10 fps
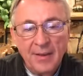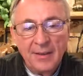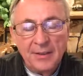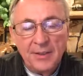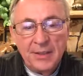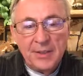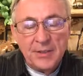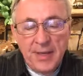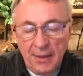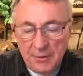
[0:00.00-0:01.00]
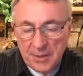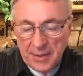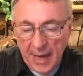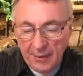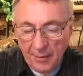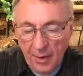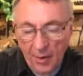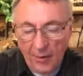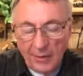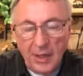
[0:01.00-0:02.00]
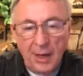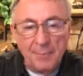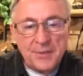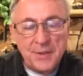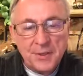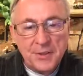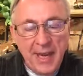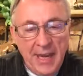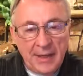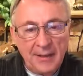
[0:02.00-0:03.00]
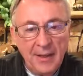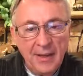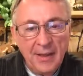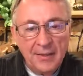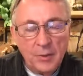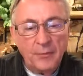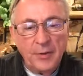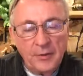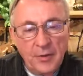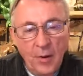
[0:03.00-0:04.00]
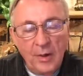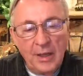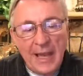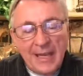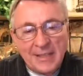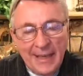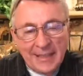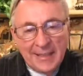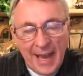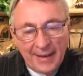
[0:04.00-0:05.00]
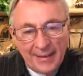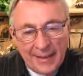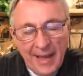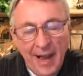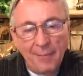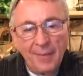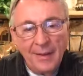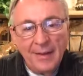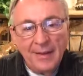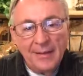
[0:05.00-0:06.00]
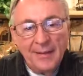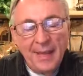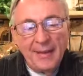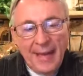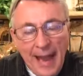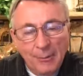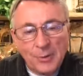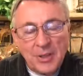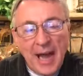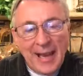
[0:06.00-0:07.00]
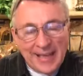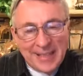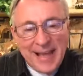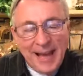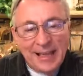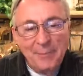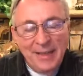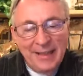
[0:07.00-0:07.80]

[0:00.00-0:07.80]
Uh, Jesus tells us out of the heart comes sin. So if you don't cleanse the inside of the cup, then the outside is not going to be